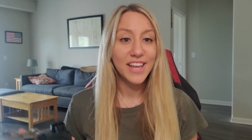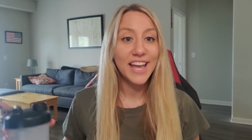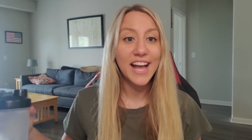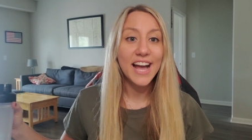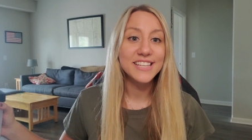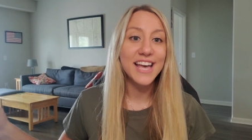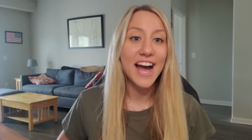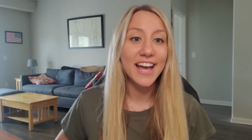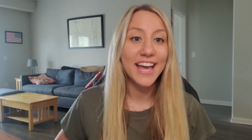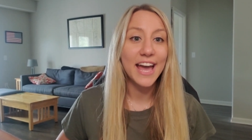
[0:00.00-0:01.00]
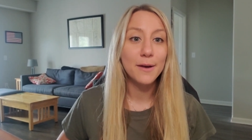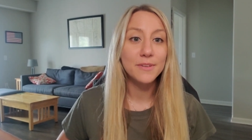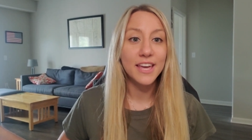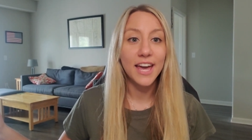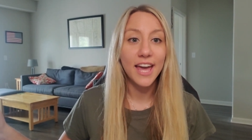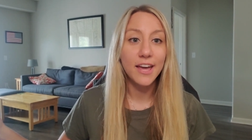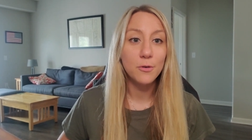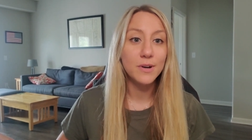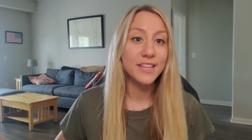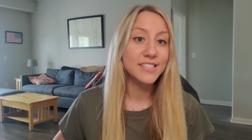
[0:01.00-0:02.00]
Hey guys, I am
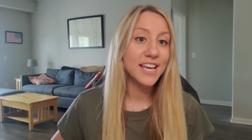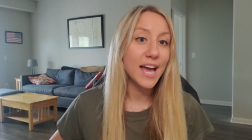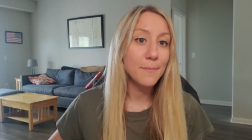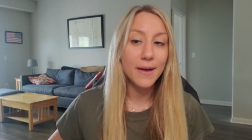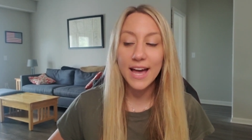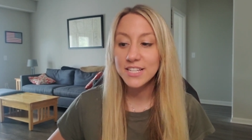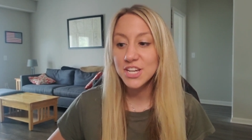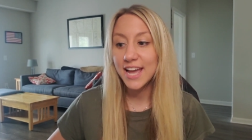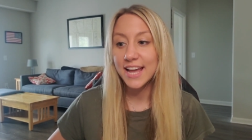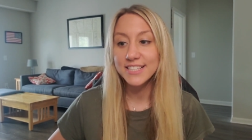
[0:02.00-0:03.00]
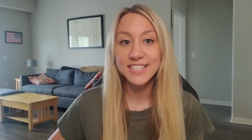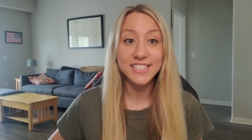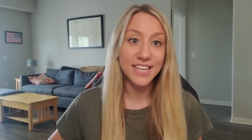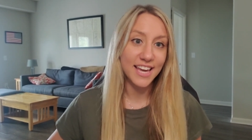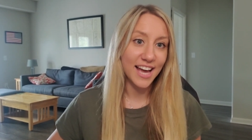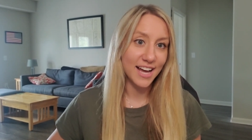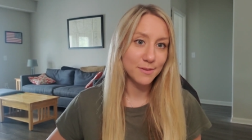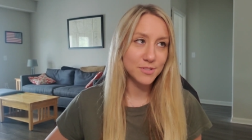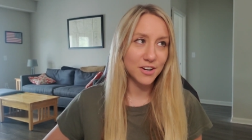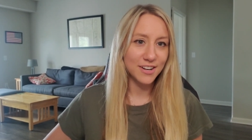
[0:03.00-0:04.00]
Kate with Type Match, and today I
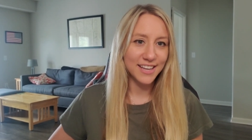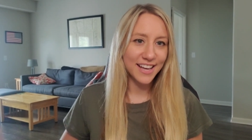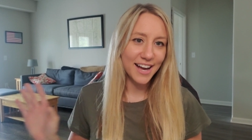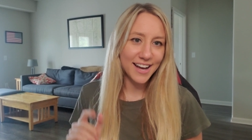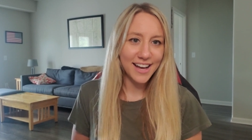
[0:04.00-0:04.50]
am talking